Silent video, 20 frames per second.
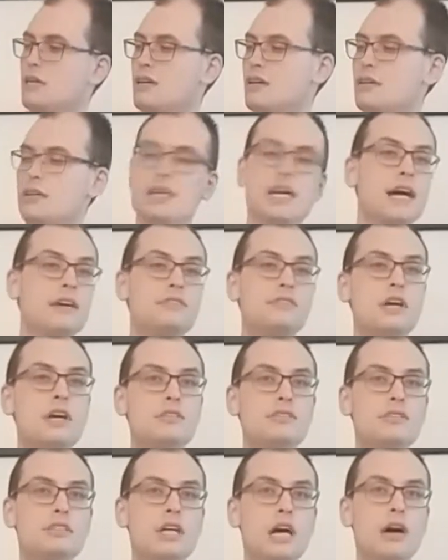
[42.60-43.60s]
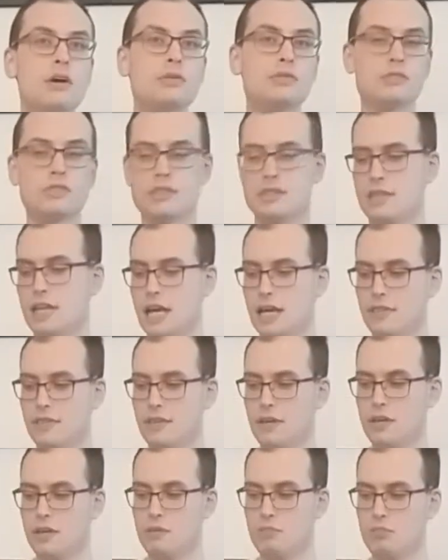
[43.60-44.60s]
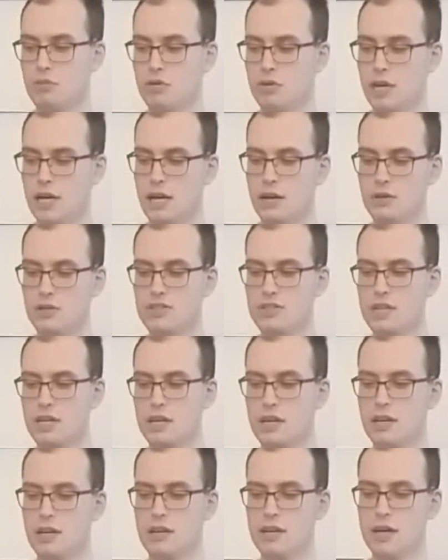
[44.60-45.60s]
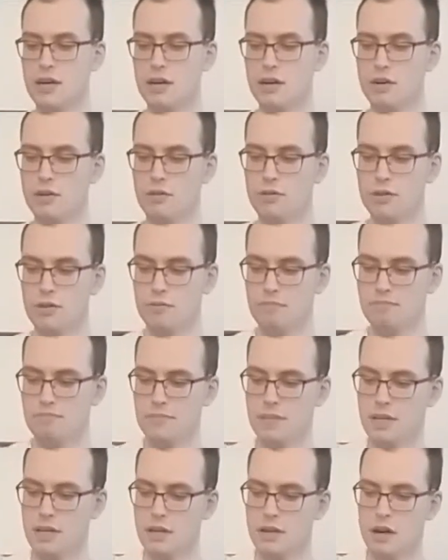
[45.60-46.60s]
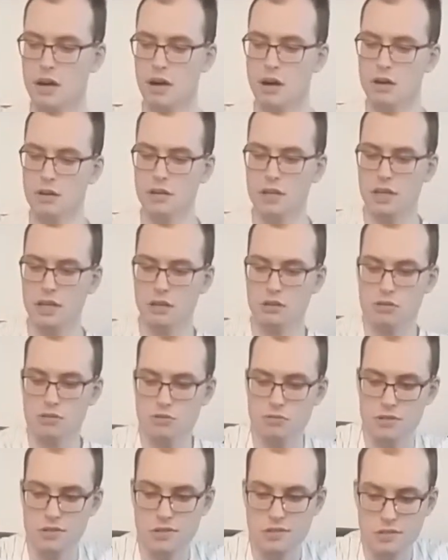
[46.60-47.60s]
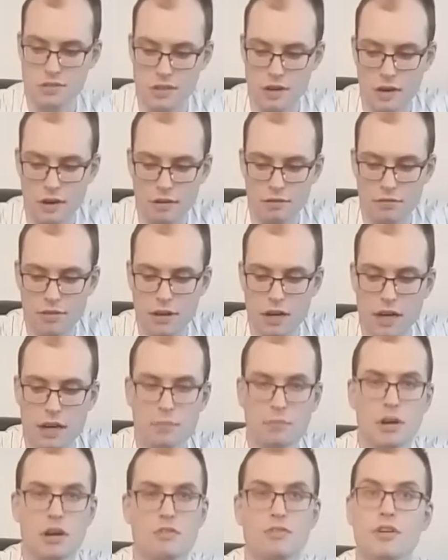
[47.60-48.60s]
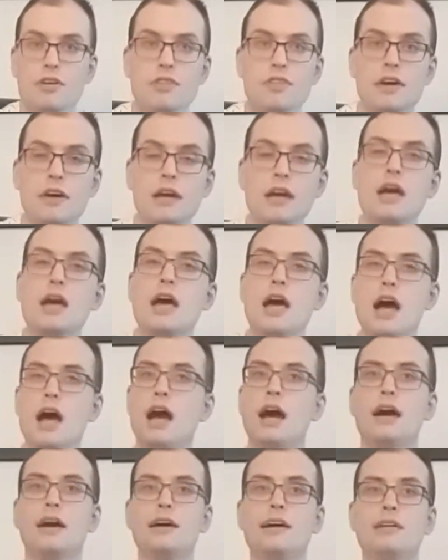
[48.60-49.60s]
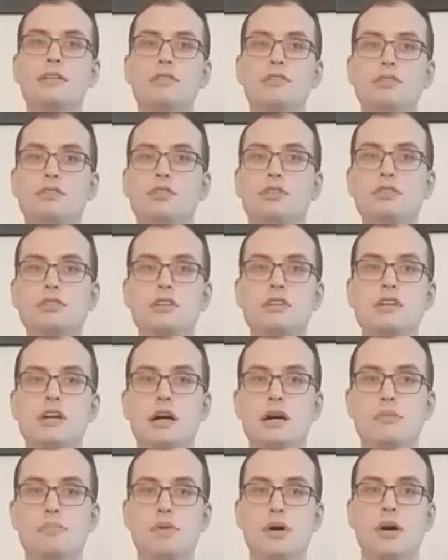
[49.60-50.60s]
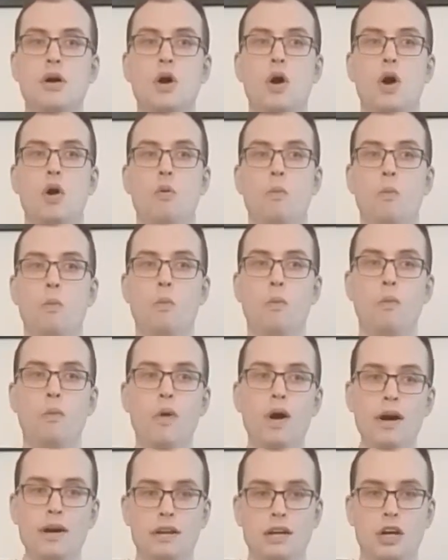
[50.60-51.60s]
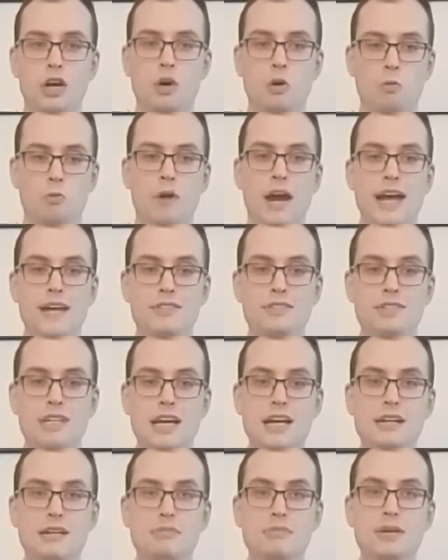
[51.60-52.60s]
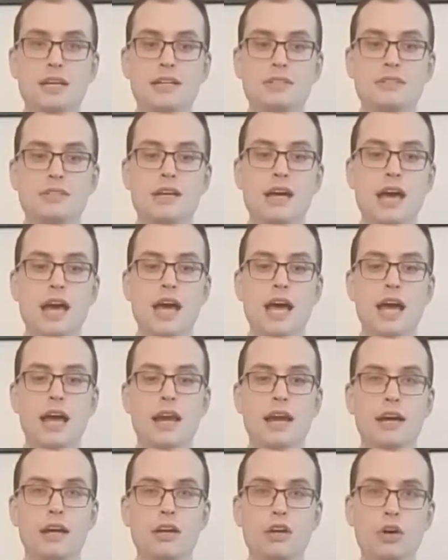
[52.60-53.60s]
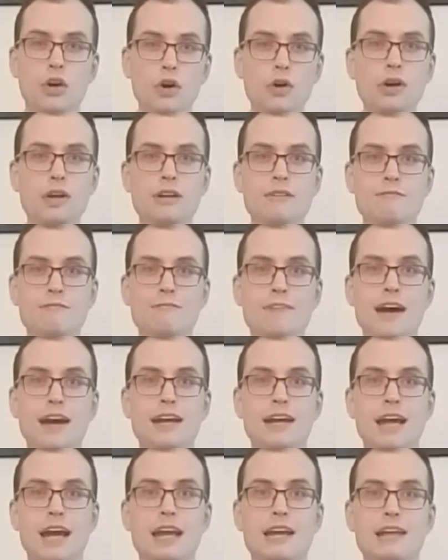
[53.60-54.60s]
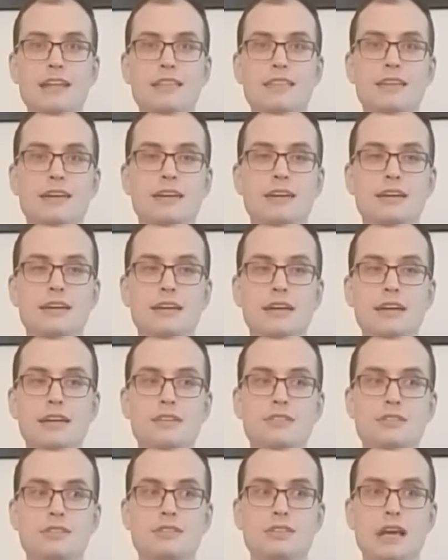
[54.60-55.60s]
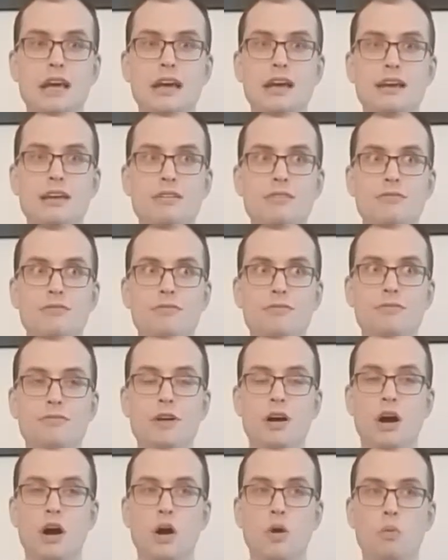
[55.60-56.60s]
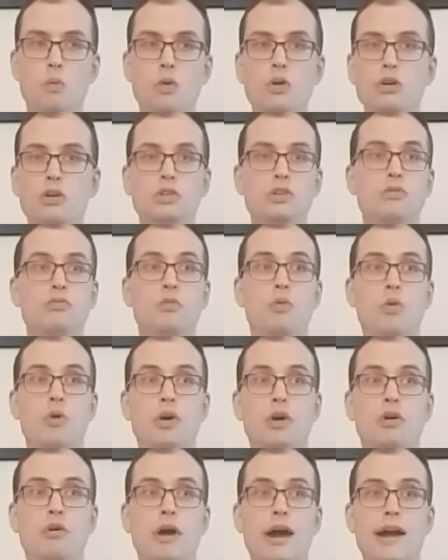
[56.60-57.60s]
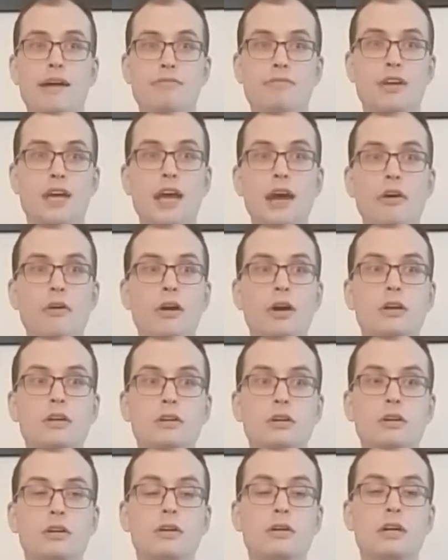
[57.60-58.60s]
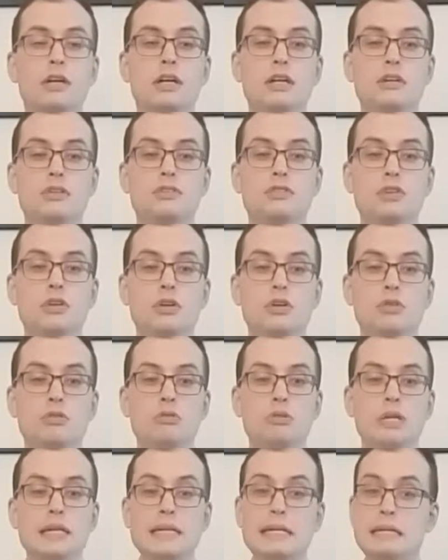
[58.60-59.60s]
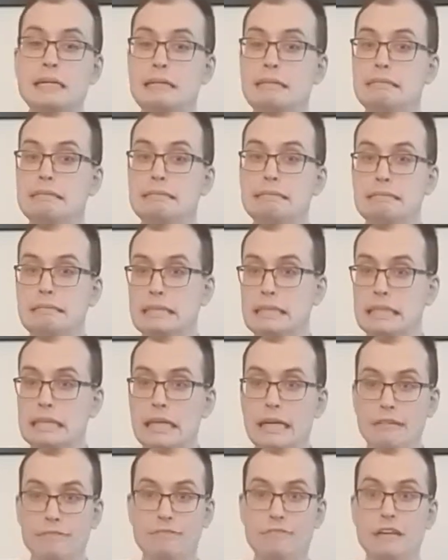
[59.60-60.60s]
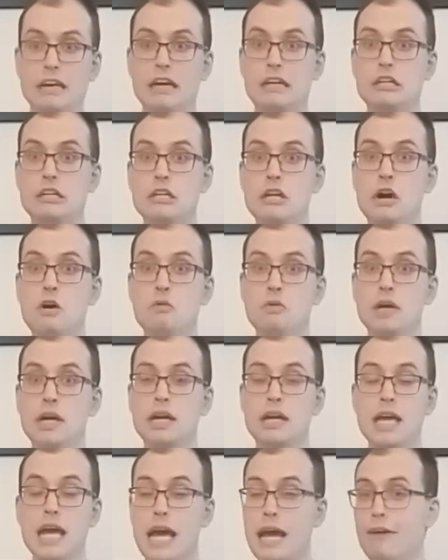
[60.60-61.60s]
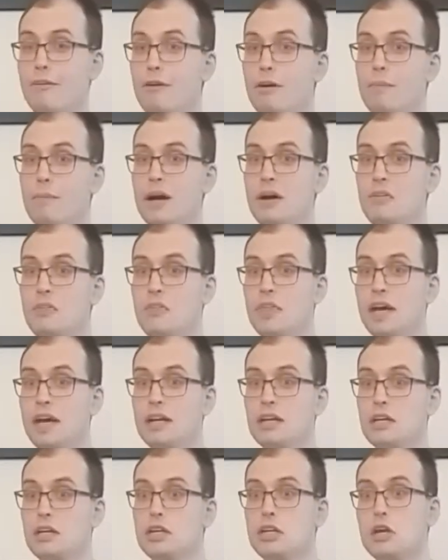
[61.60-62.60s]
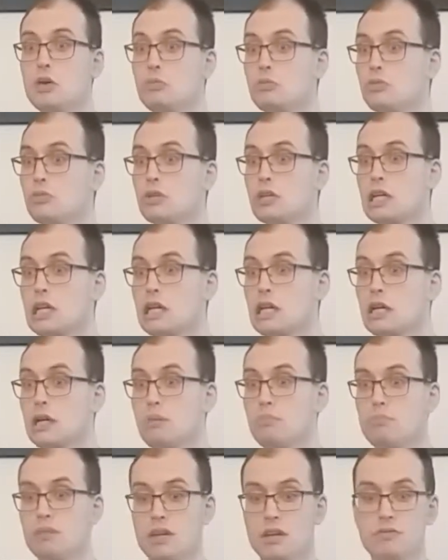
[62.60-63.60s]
Yes, stout that they put out. Now, in all interest of the name and everything, I looked up what Kraznak meant, and I couldn't find anything save a World of Warcraft character. So if you don't care about that, don't look it up.